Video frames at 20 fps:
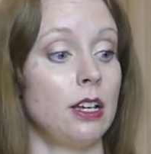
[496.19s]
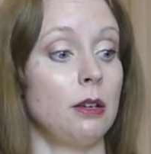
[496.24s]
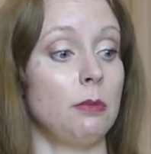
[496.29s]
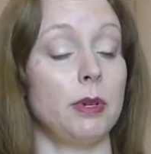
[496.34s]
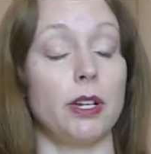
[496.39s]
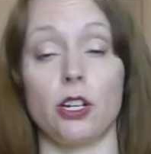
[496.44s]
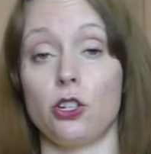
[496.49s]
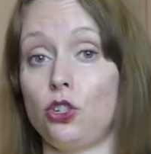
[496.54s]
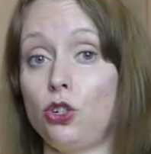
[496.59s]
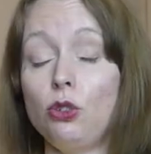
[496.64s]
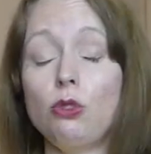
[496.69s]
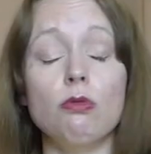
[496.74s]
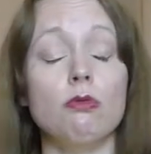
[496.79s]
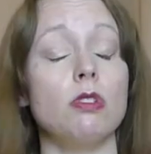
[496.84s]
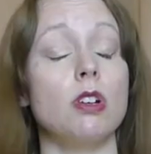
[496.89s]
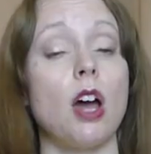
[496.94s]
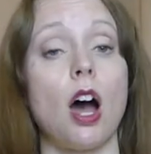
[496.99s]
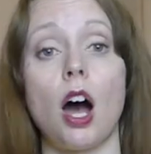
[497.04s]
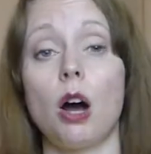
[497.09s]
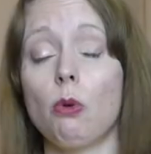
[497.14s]
because you do
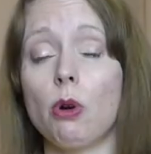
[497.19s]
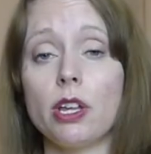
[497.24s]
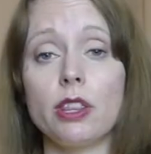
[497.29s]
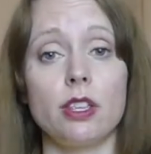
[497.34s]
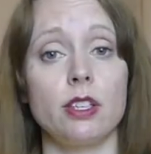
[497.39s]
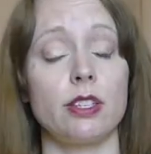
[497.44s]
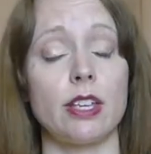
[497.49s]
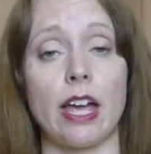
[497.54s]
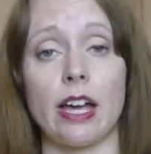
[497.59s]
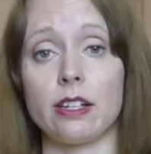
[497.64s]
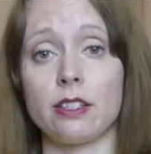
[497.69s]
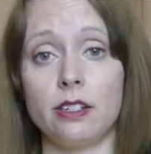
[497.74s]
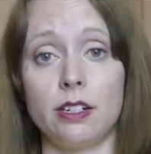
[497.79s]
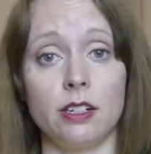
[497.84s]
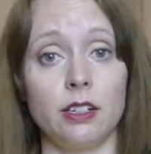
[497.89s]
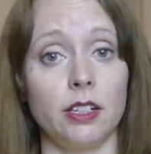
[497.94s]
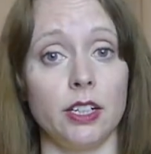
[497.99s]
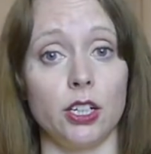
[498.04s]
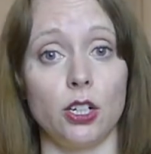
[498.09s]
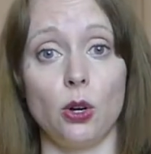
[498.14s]
not want this
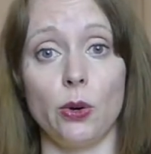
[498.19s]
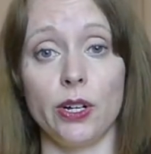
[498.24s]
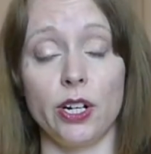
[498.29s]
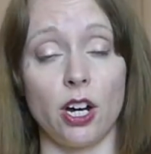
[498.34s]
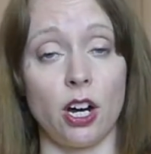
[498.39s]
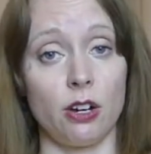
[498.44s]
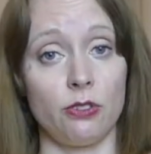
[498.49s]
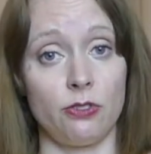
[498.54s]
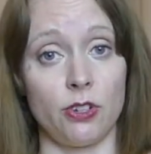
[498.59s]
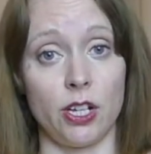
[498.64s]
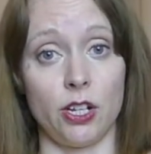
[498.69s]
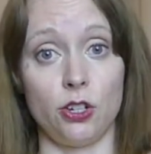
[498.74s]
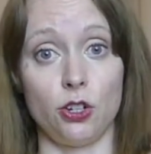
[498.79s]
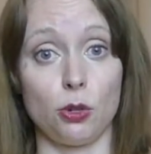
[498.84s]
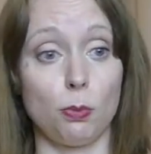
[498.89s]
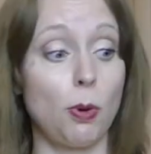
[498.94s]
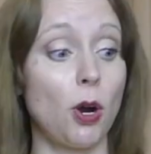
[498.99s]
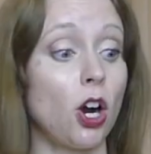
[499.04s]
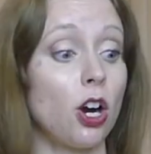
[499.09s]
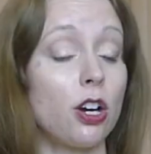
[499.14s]
accidentally going off in
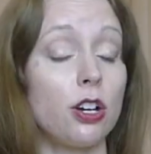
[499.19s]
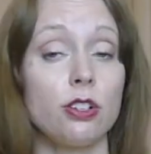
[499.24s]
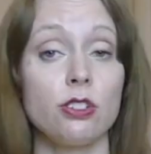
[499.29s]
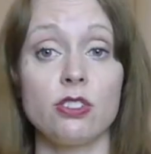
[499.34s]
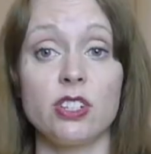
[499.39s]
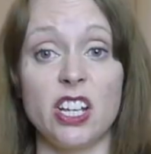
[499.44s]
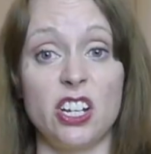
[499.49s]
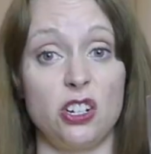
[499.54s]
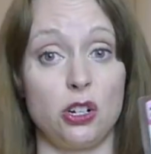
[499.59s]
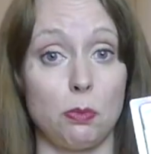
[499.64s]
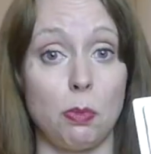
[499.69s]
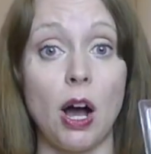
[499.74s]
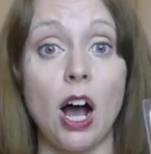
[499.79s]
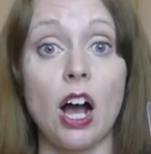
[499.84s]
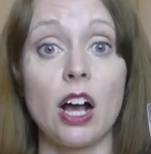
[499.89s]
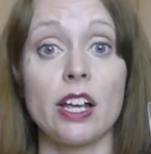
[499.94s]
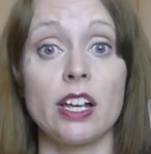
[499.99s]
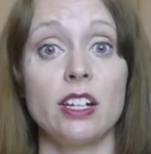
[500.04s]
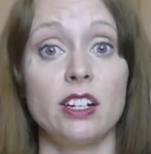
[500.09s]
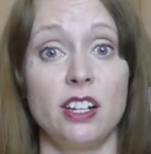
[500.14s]
your purse, in your
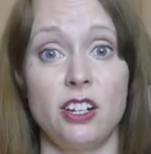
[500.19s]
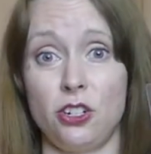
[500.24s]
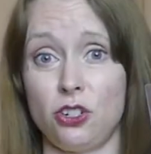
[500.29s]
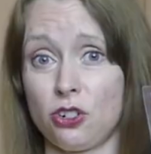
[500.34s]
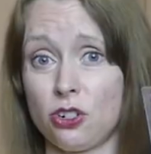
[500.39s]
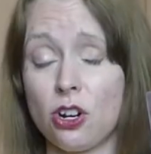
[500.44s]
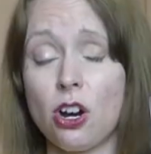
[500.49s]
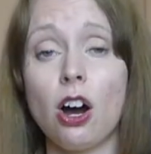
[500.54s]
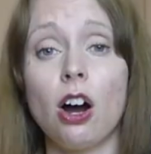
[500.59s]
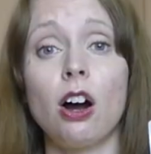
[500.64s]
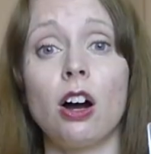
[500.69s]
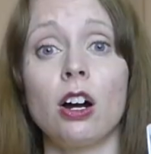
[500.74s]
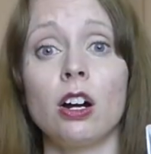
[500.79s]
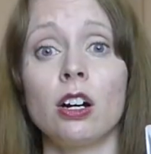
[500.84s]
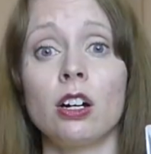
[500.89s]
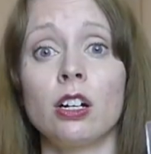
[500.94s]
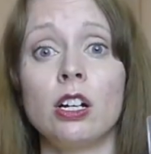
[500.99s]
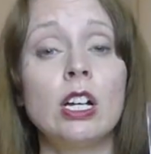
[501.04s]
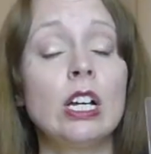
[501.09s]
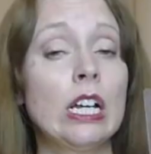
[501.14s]
pocket, in your
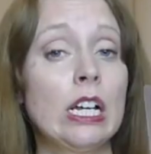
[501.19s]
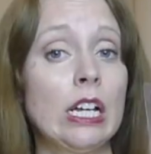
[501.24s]
car,